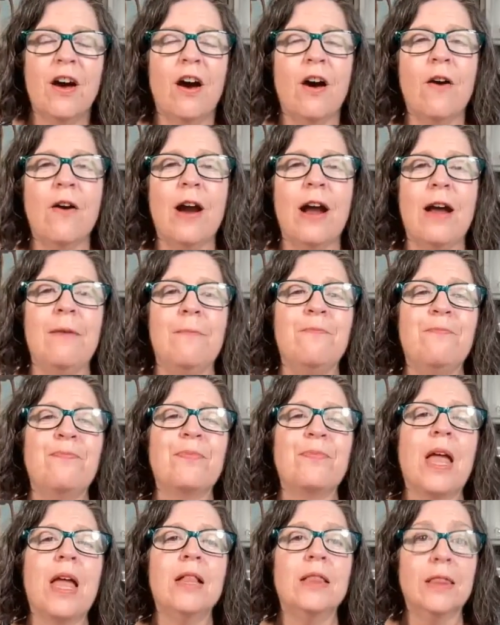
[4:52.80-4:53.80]
All right.
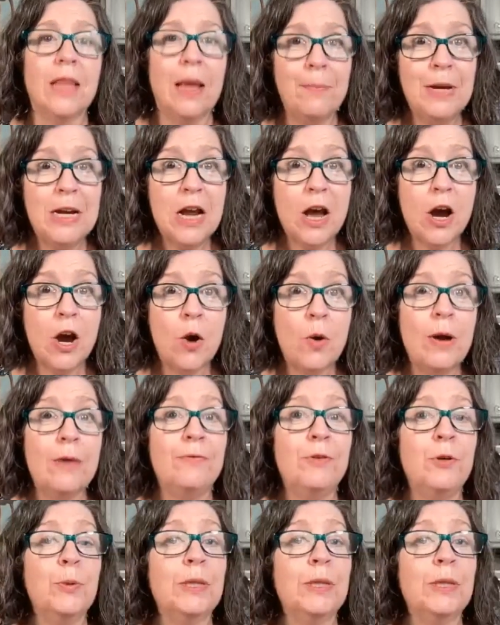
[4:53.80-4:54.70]
let me know if you